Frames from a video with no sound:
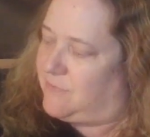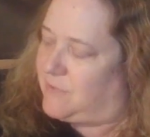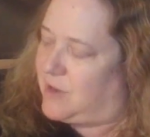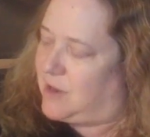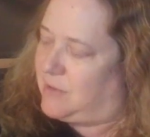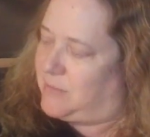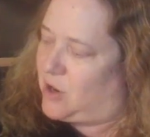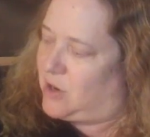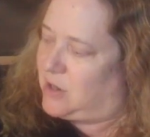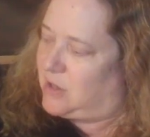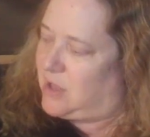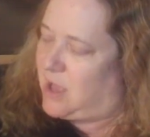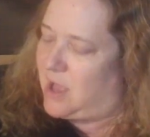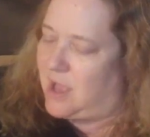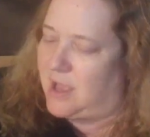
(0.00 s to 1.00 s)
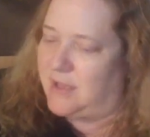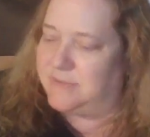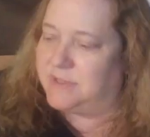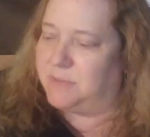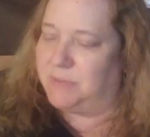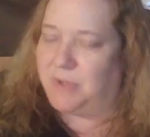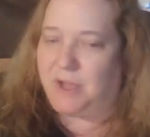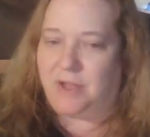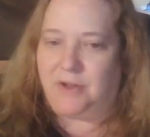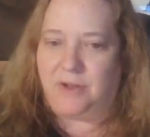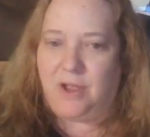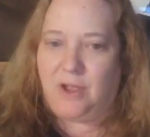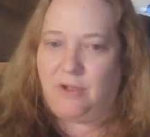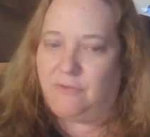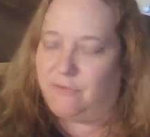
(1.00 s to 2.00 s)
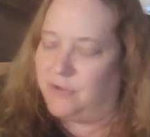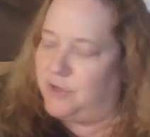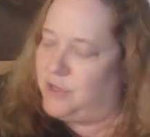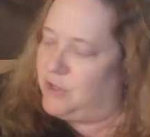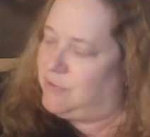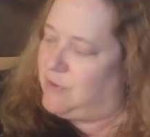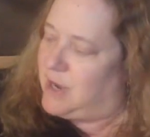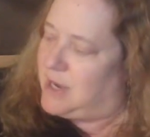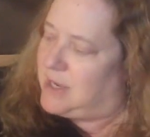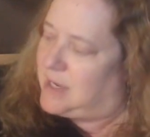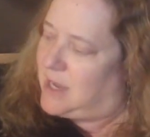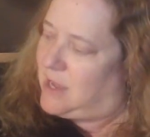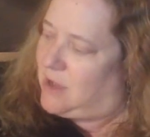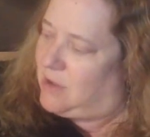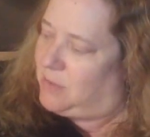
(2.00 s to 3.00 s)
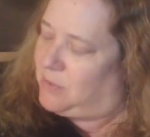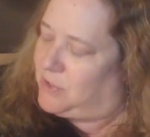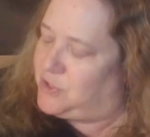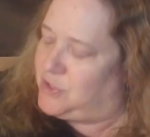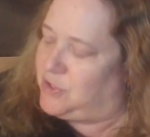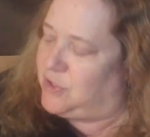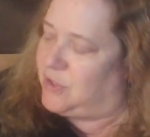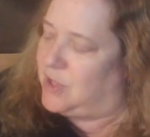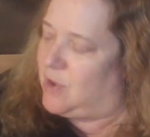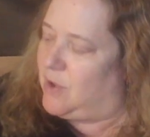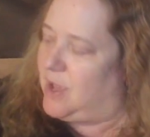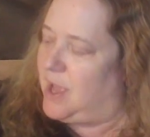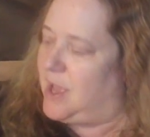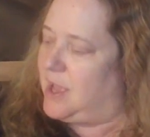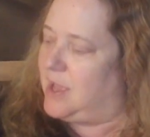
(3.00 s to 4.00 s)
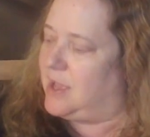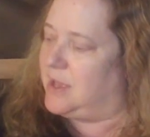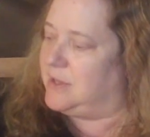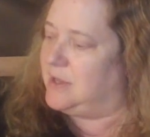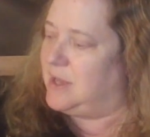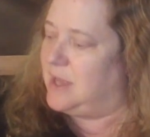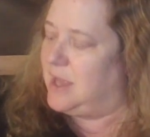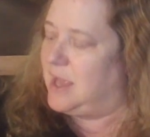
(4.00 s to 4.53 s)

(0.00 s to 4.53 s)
from our lives, but for you right now, I want you to go ahead